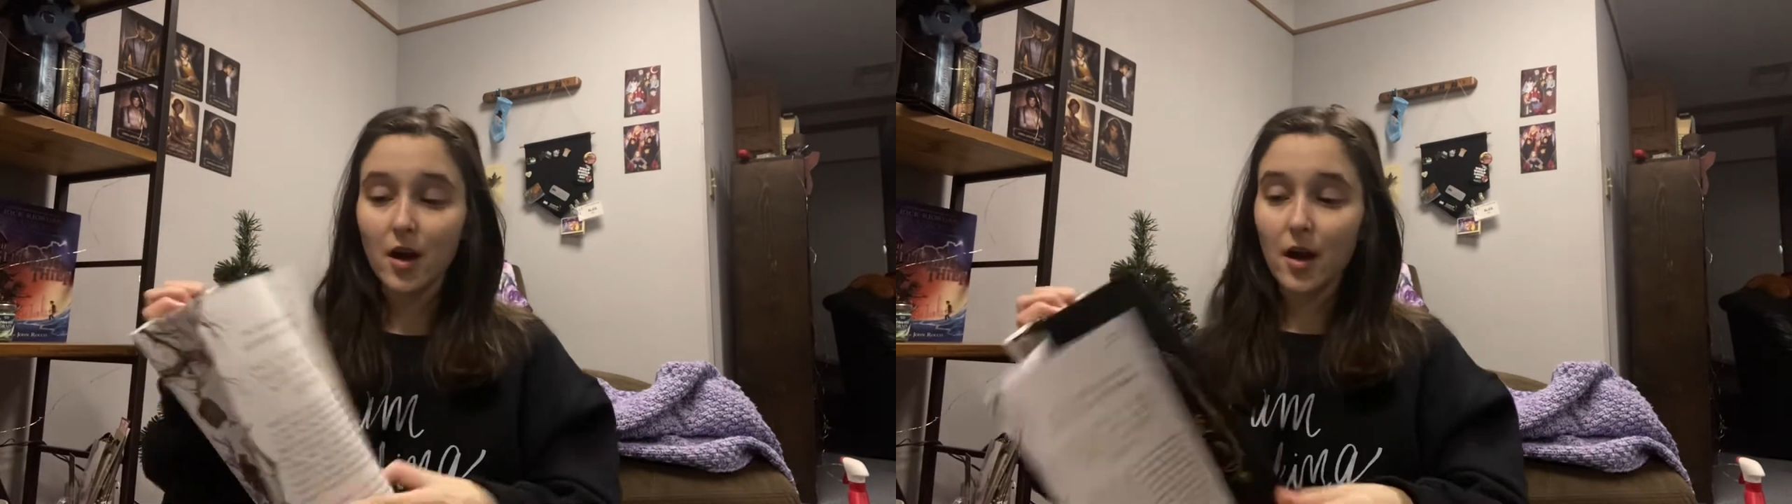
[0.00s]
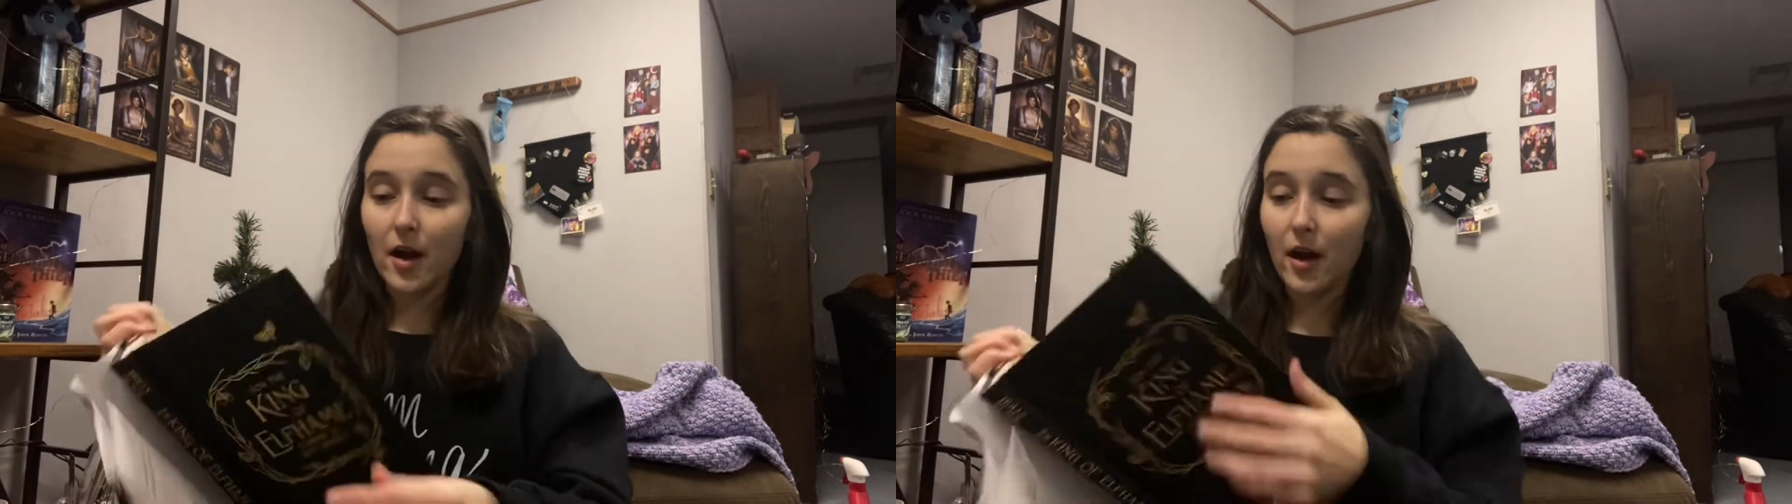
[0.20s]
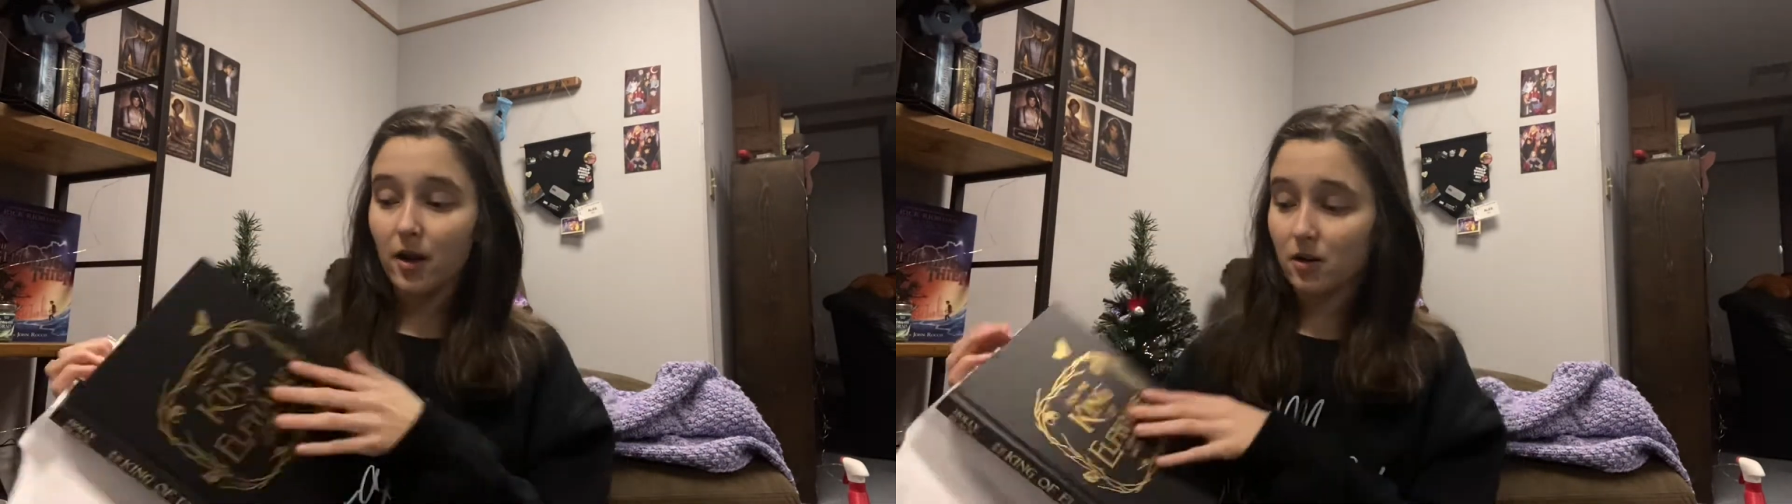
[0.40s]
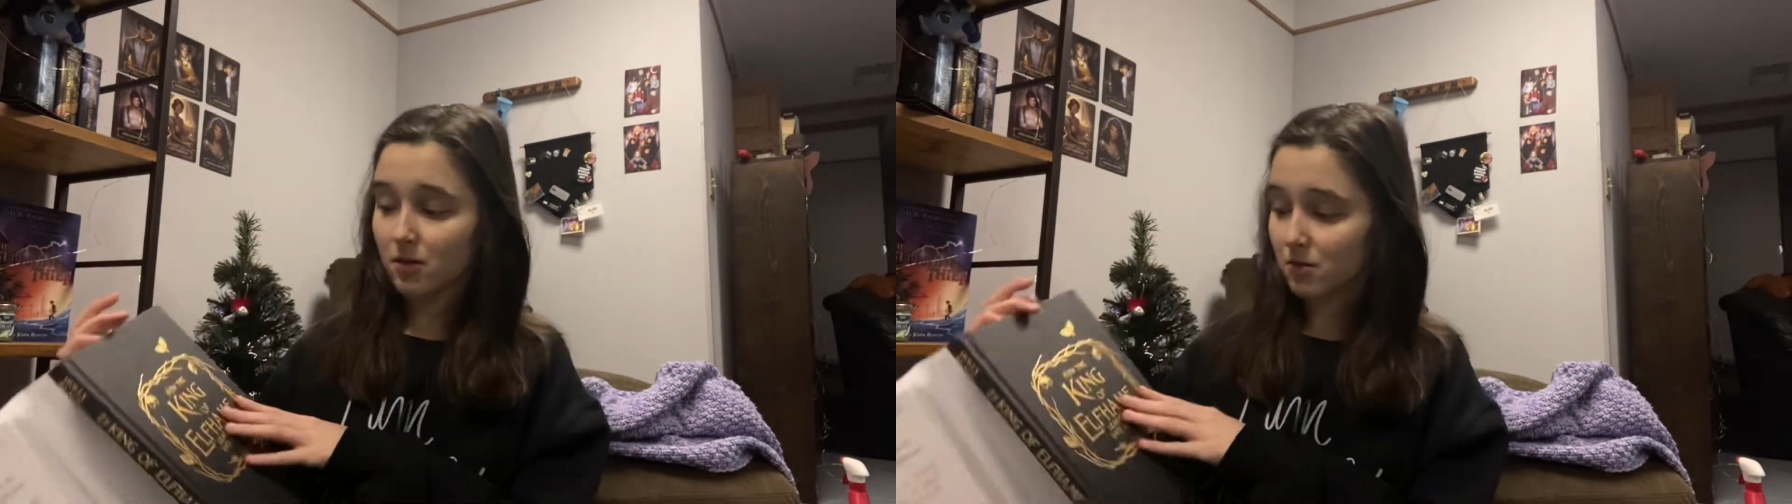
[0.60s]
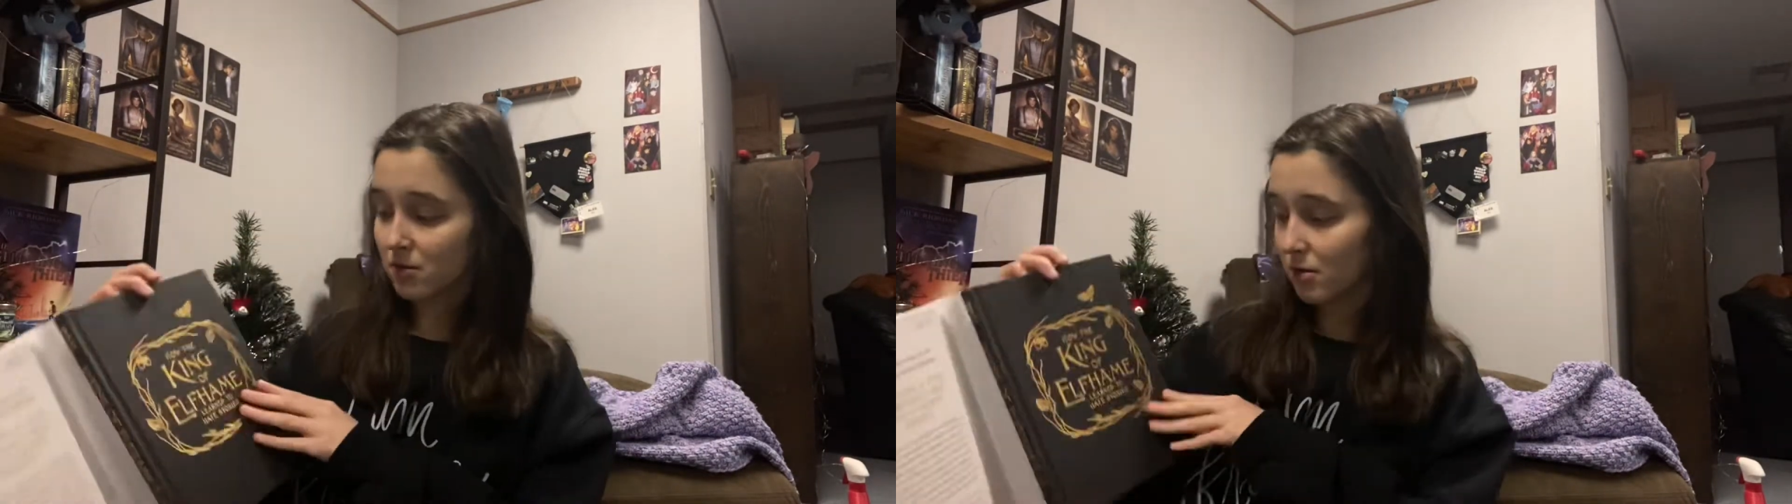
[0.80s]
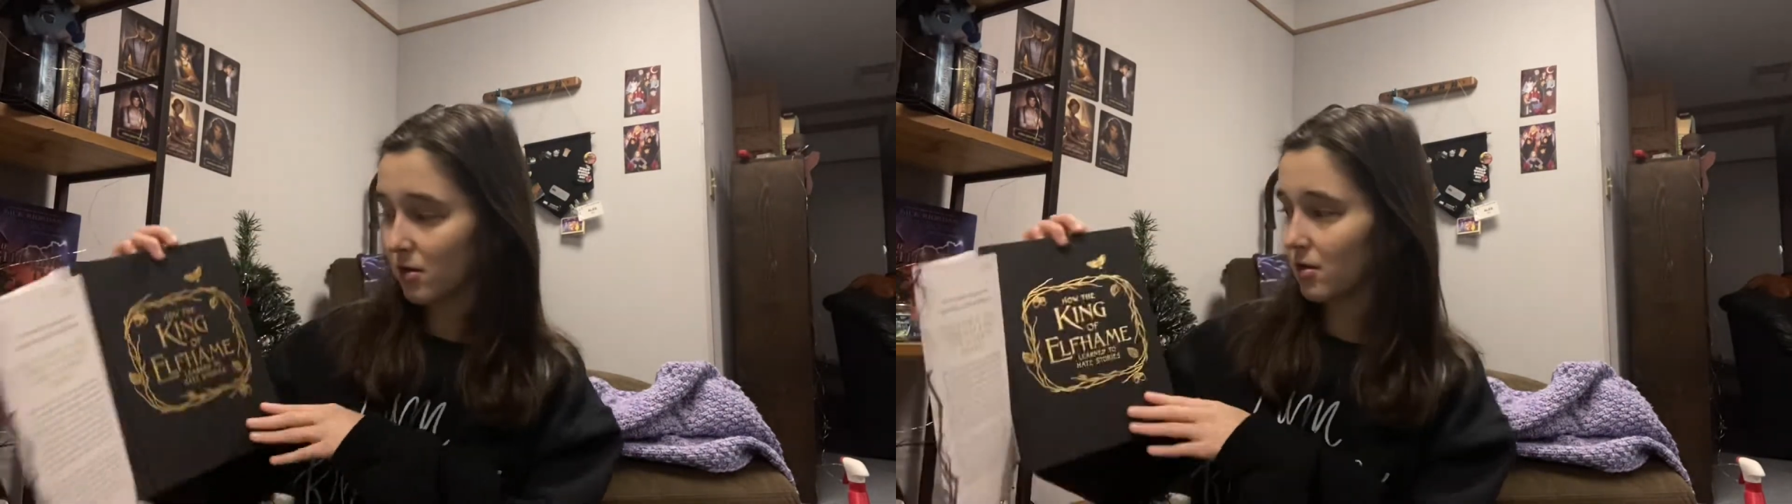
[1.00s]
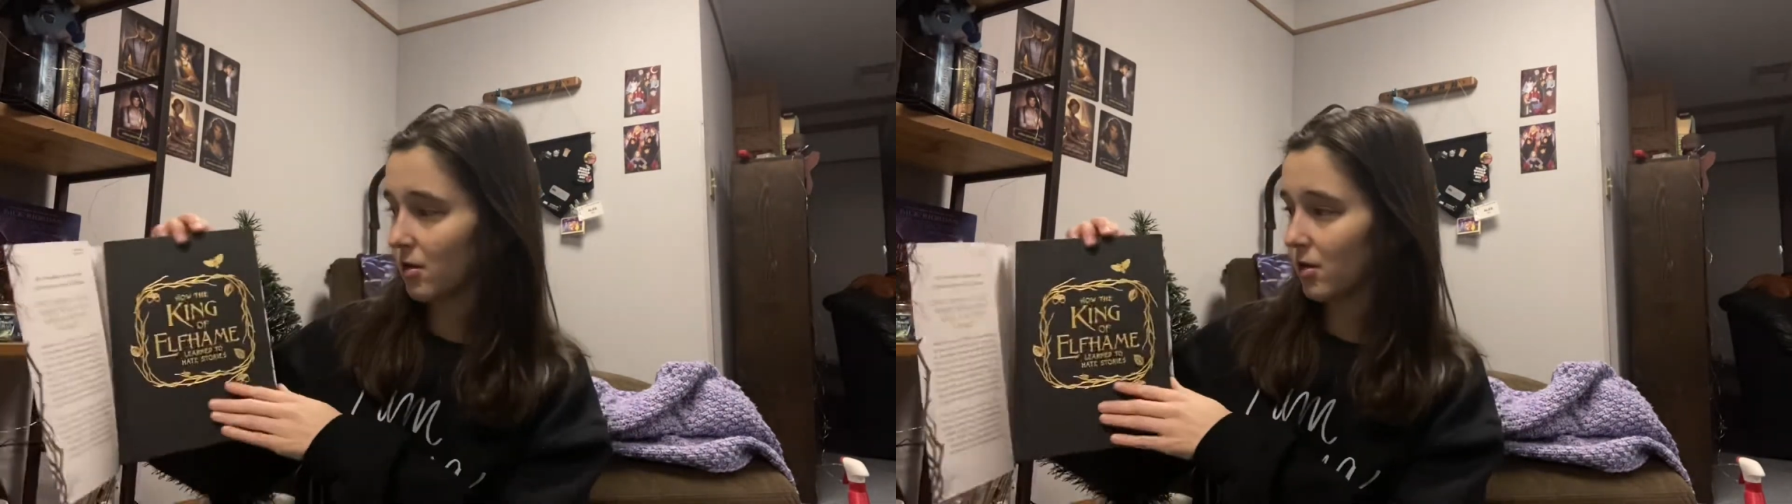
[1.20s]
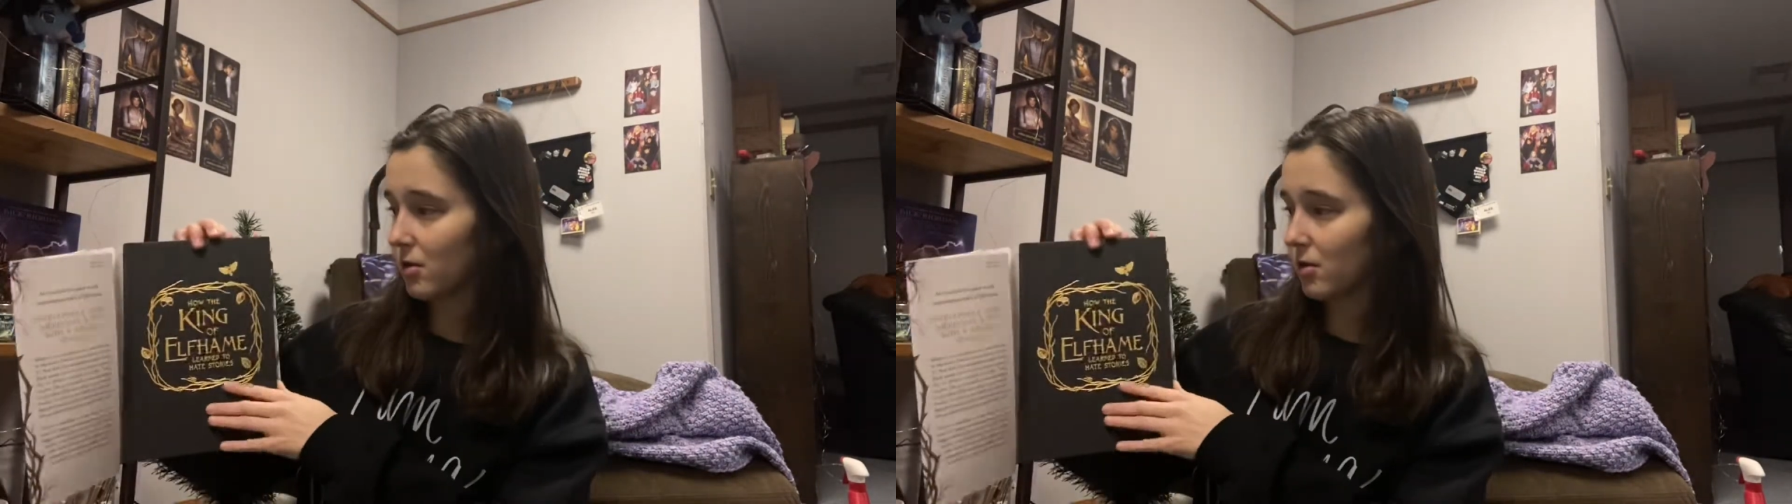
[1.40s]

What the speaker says: And, oh,